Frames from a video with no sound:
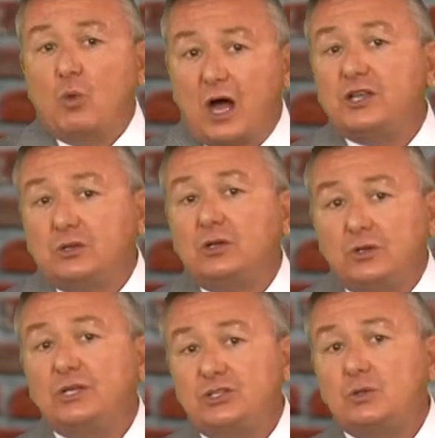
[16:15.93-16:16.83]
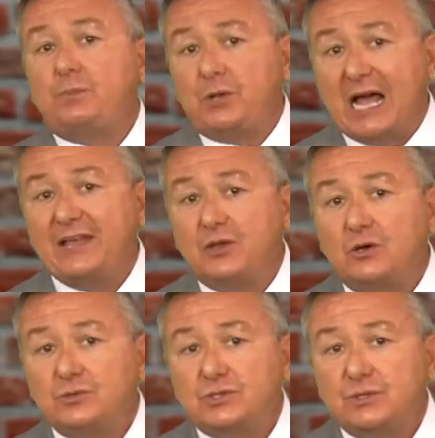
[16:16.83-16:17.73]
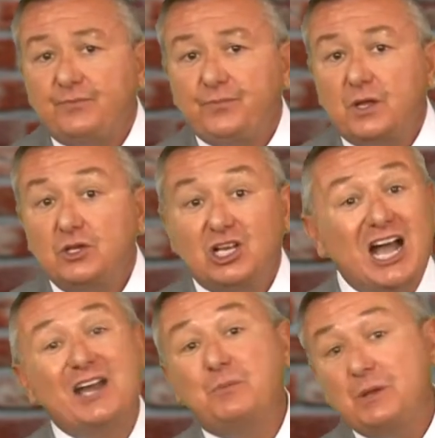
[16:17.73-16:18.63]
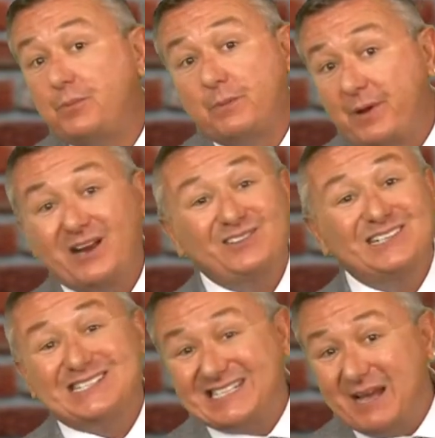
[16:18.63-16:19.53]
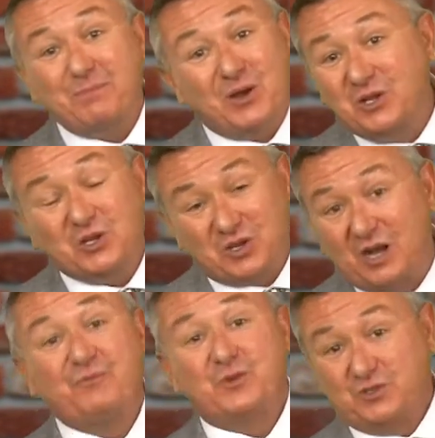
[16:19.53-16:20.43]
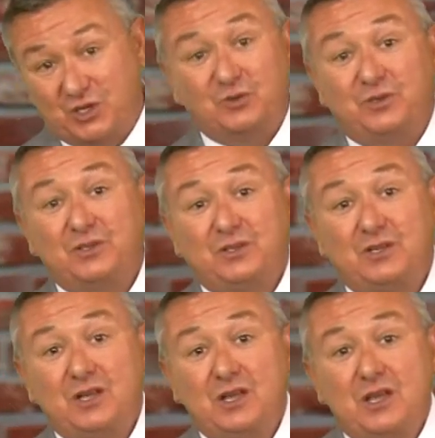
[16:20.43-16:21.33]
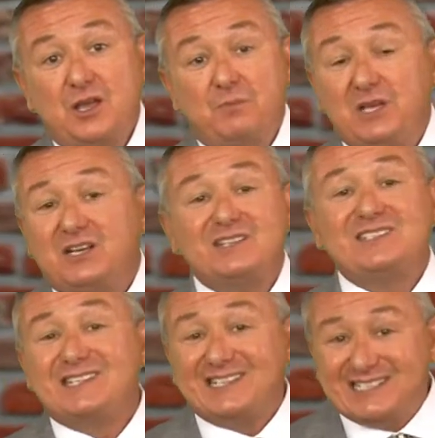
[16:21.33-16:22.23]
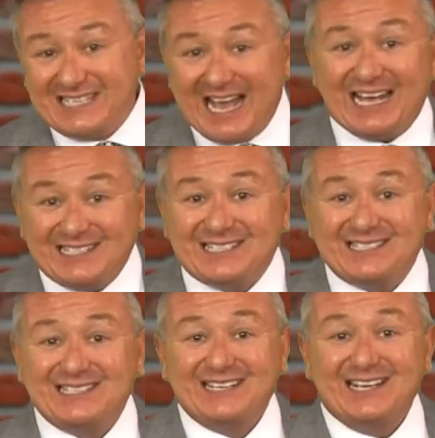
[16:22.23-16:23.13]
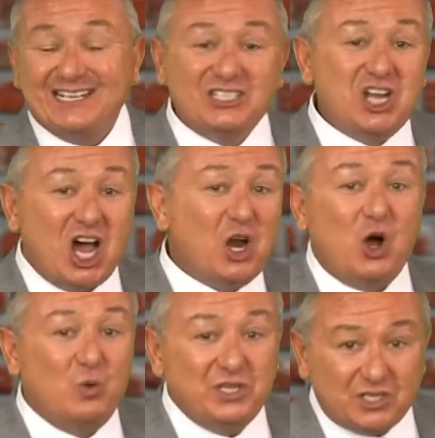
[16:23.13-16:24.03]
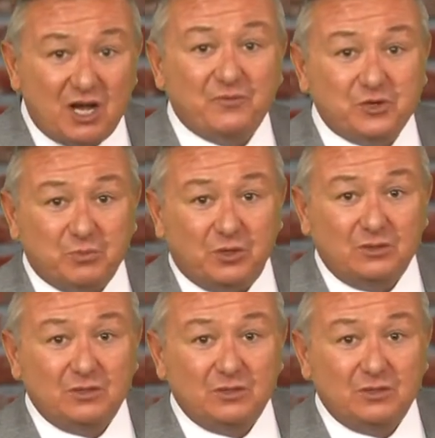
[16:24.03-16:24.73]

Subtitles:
while you're learning to apply those, you got to be prepared to step out of your comfort zone. Because success is not always comfortable.